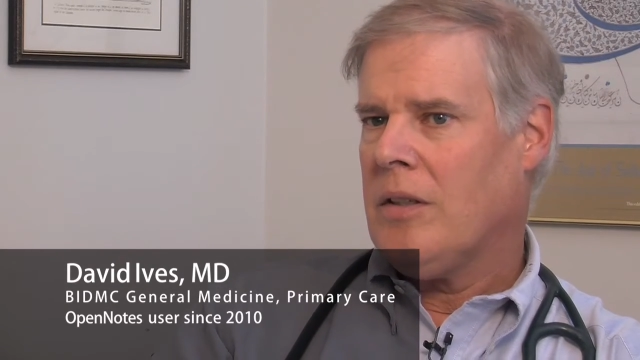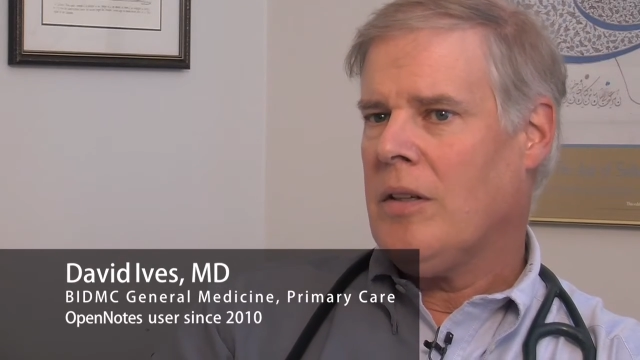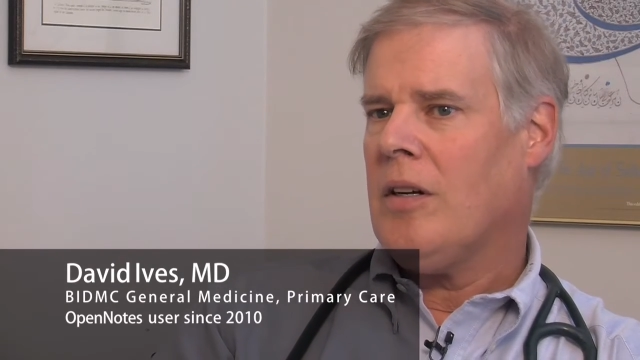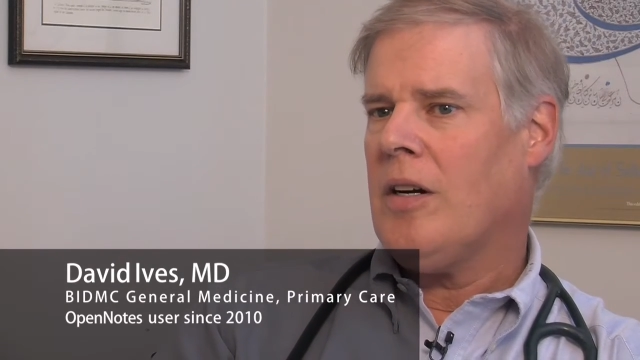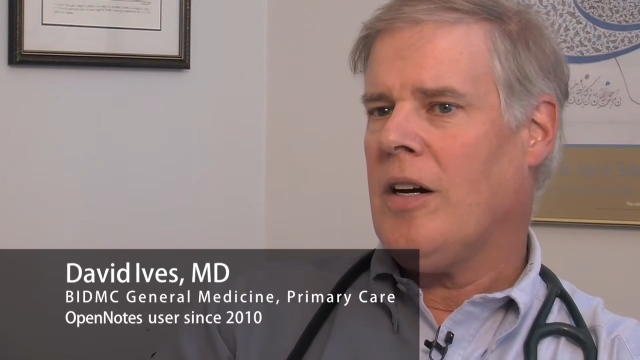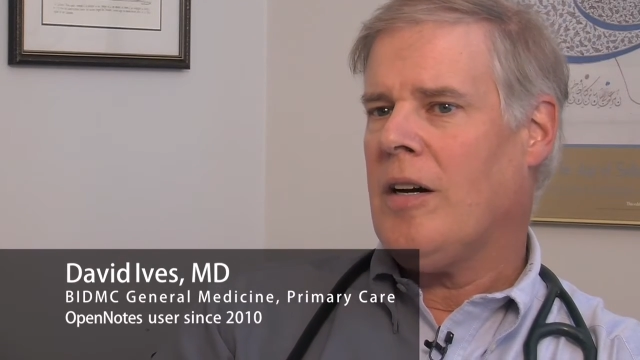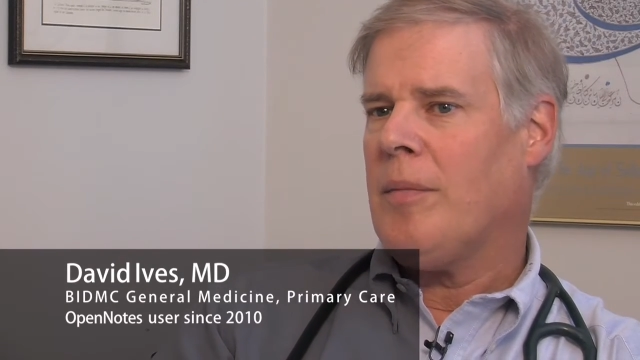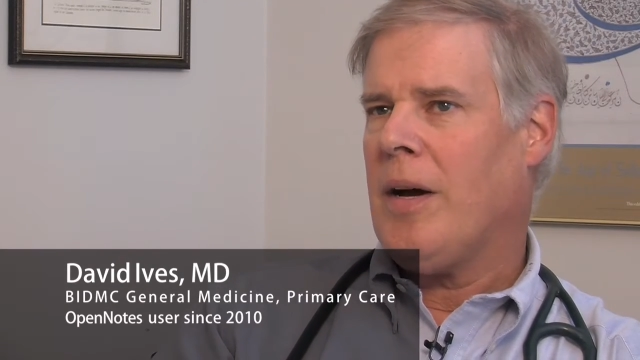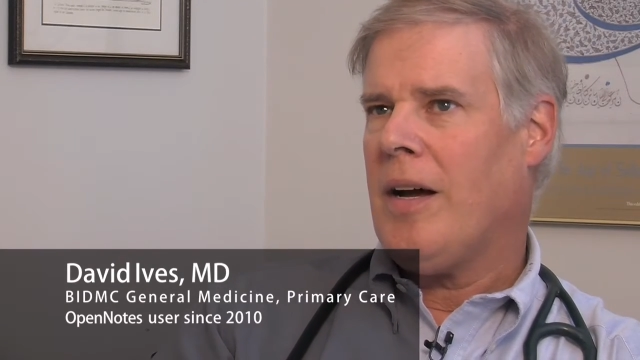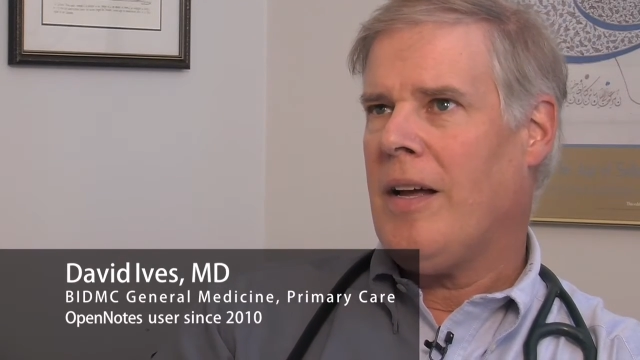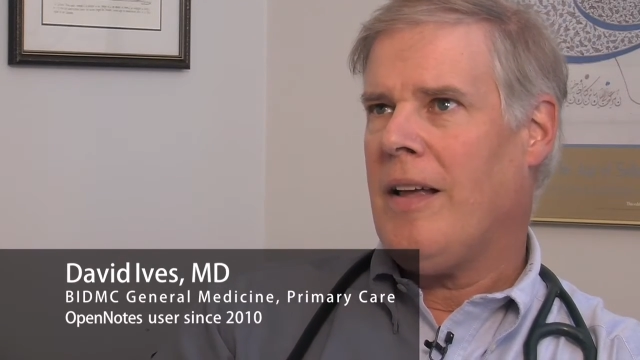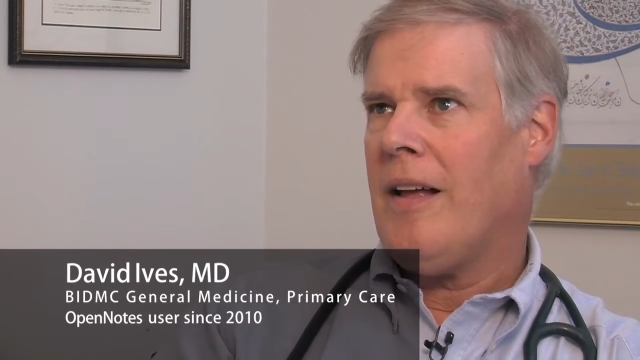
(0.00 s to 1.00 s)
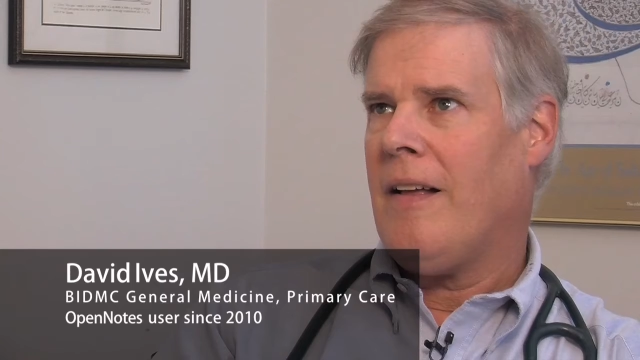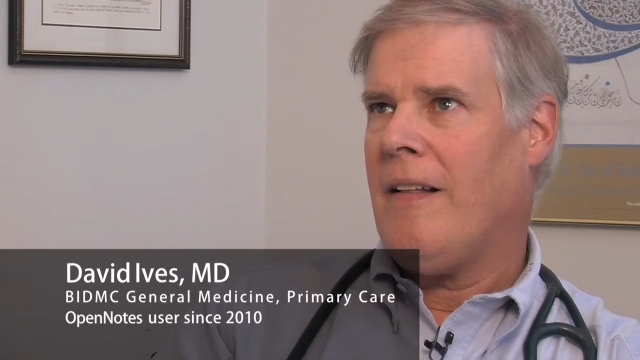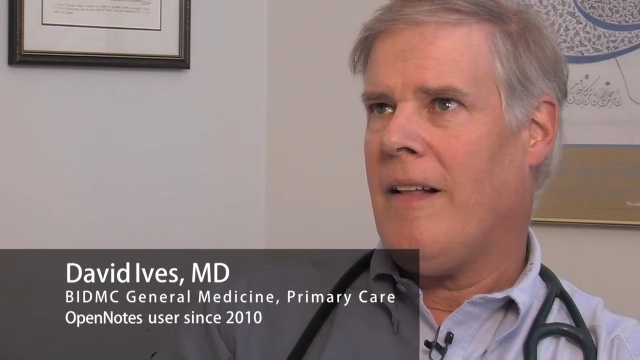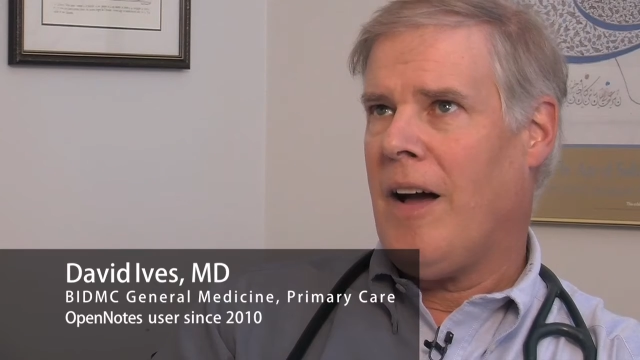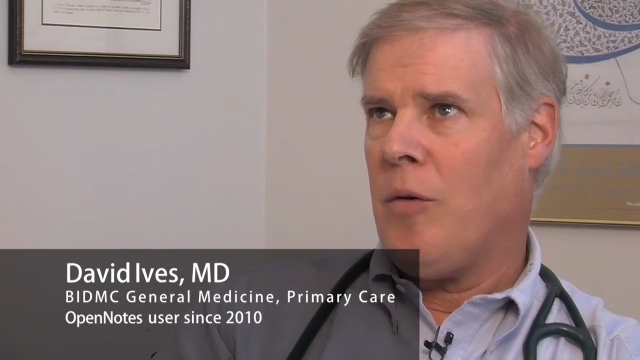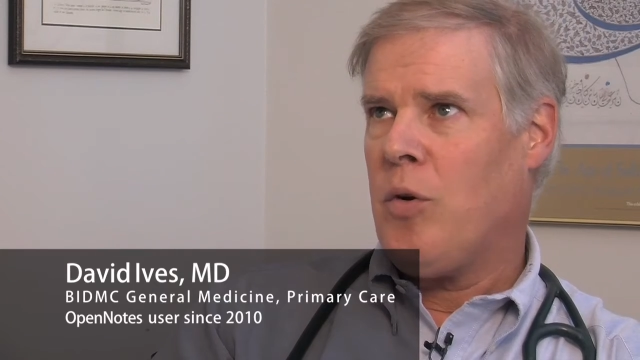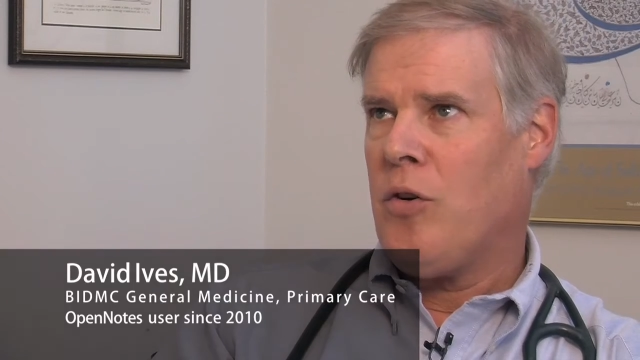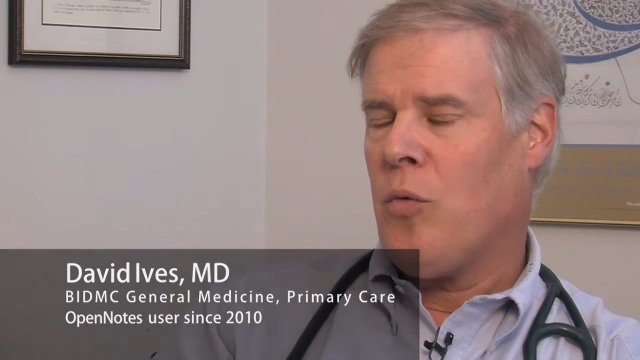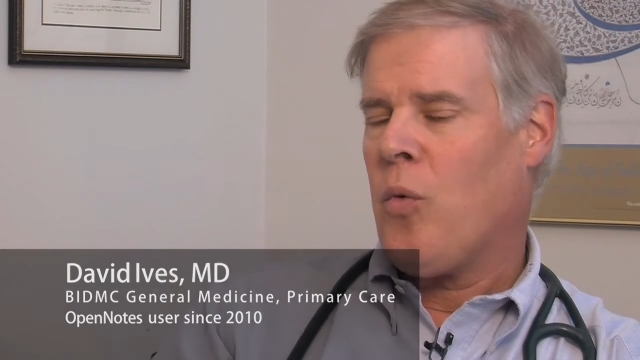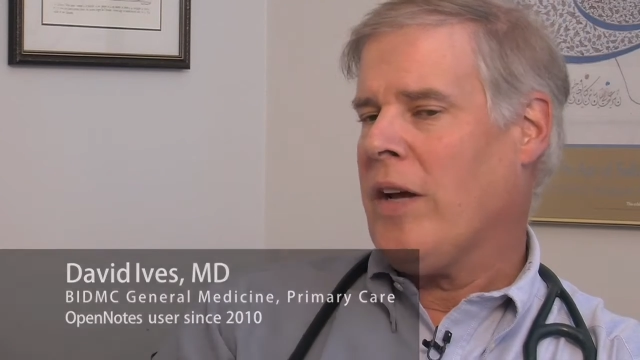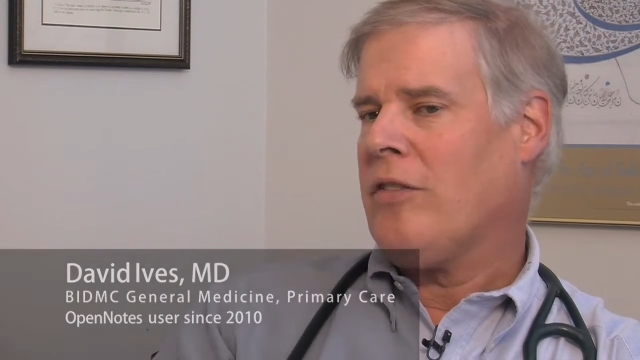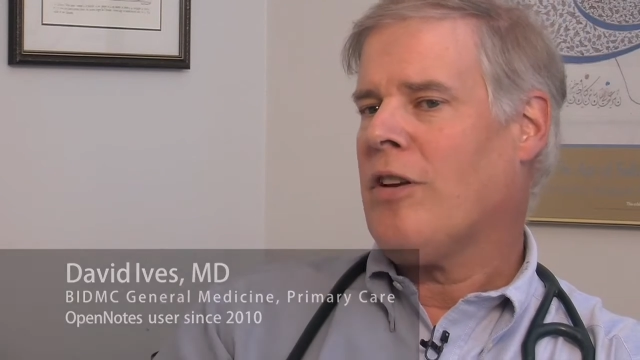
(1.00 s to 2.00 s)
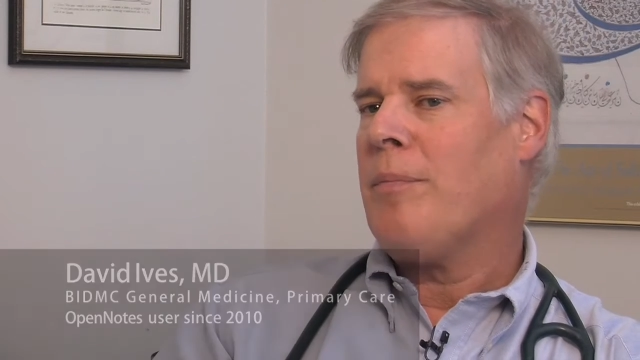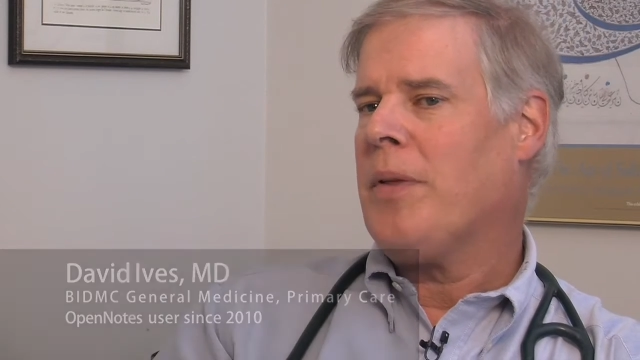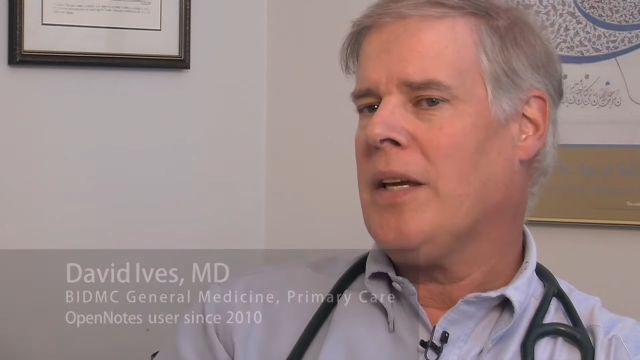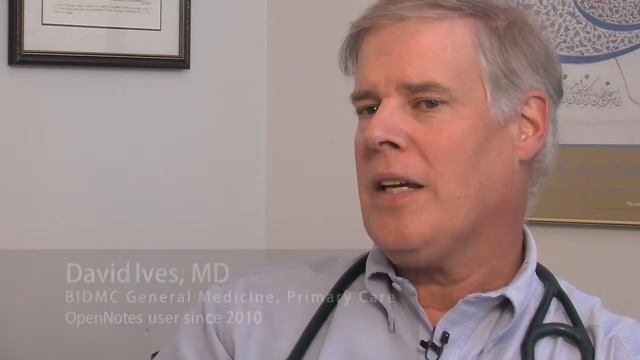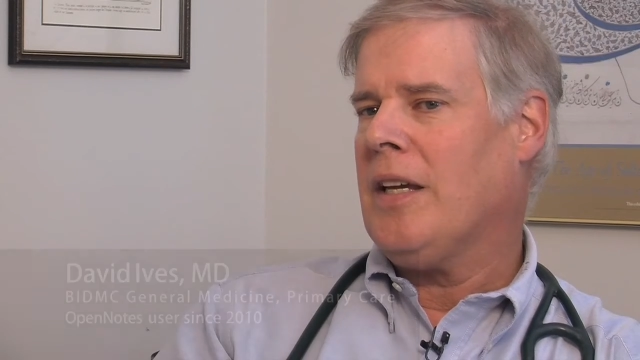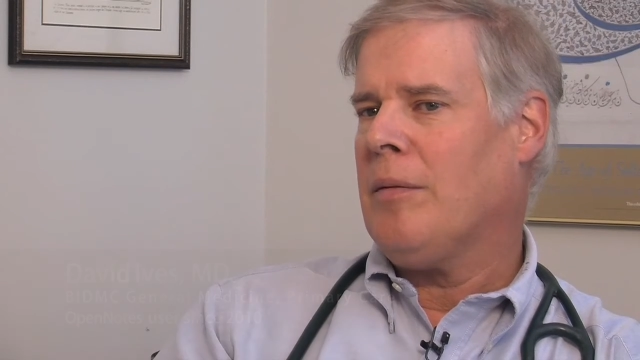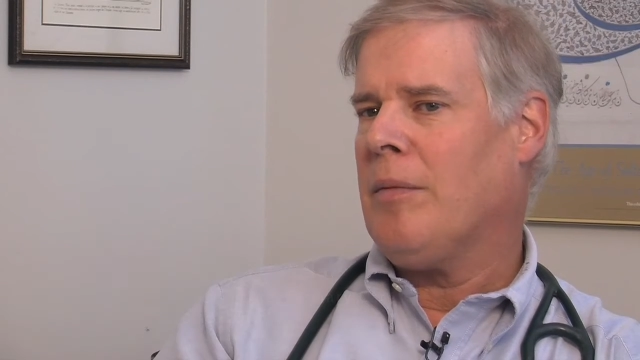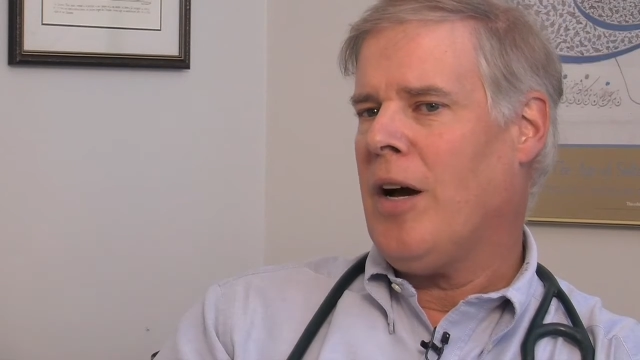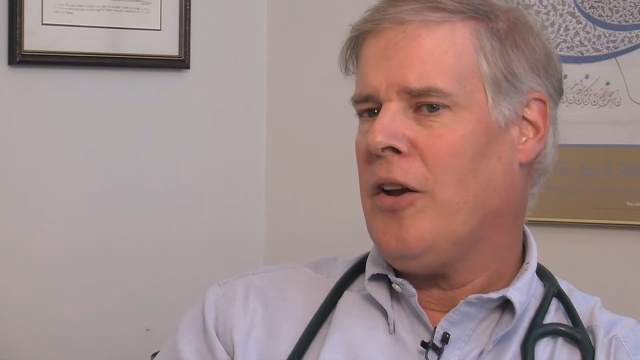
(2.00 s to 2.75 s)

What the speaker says: I wouldn't write something in